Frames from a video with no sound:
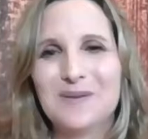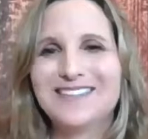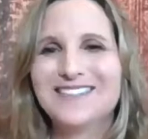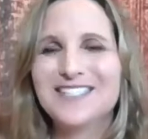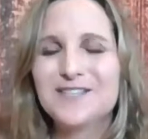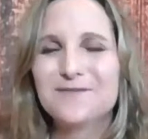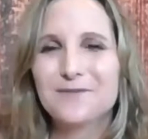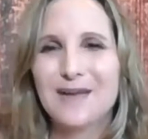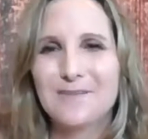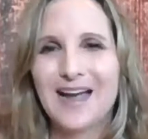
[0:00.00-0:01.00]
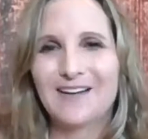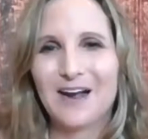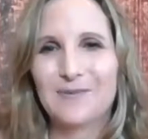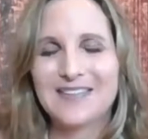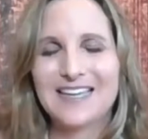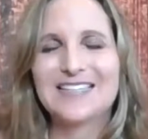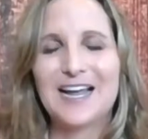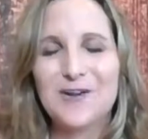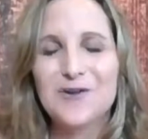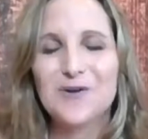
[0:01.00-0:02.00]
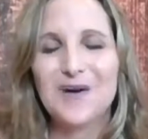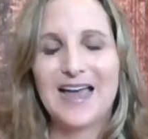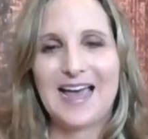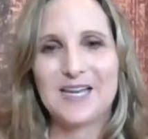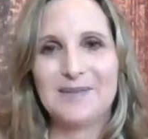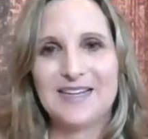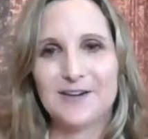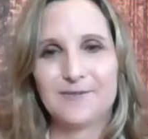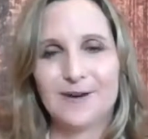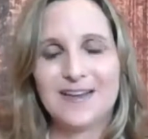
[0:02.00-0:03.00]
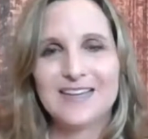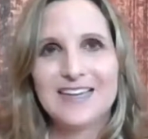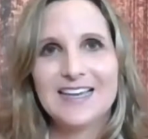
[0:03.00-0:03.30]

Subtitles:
but just from my background with kids, I knew it had to be different.